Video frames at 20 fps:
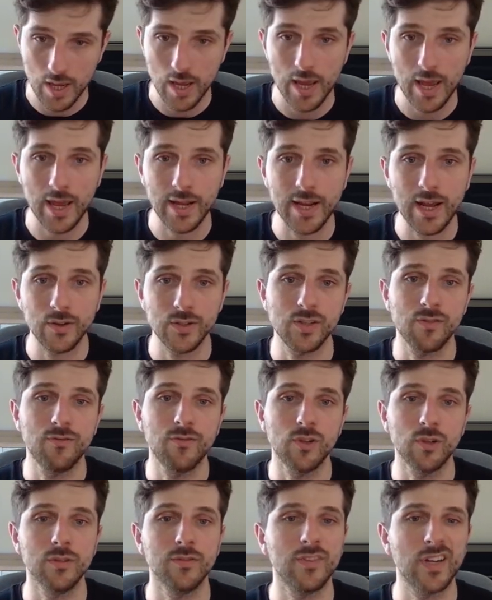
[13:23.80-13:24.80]
And our
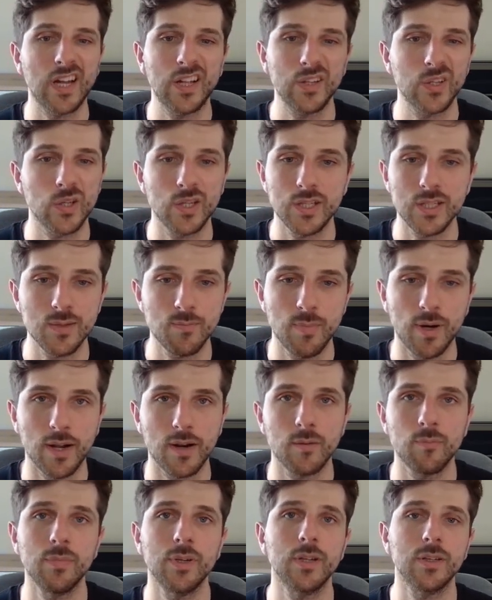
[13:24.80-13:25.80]
default value is
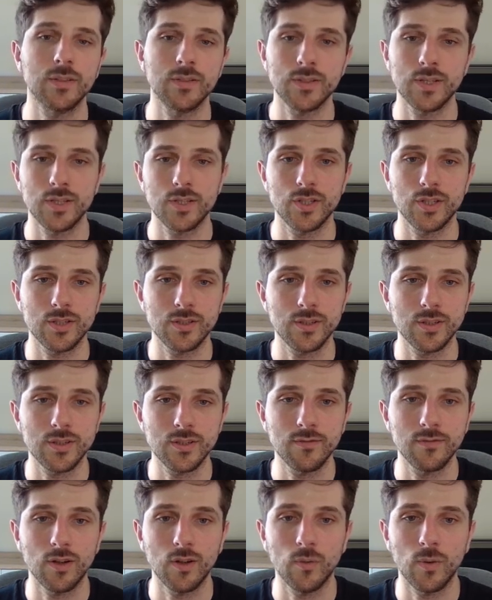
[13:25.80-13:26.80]
button because it's just the
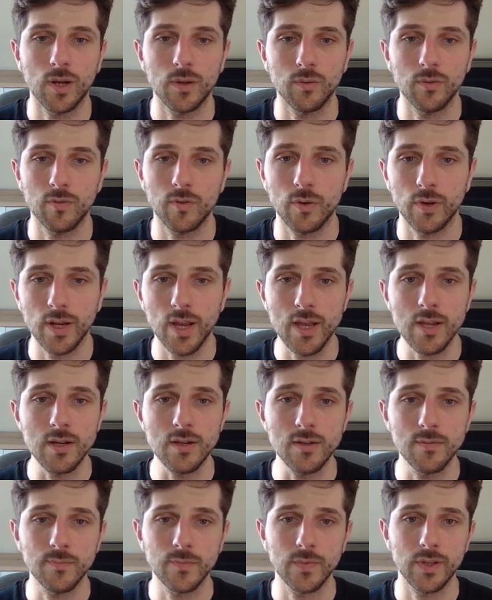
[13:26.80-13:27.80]
default one we've created.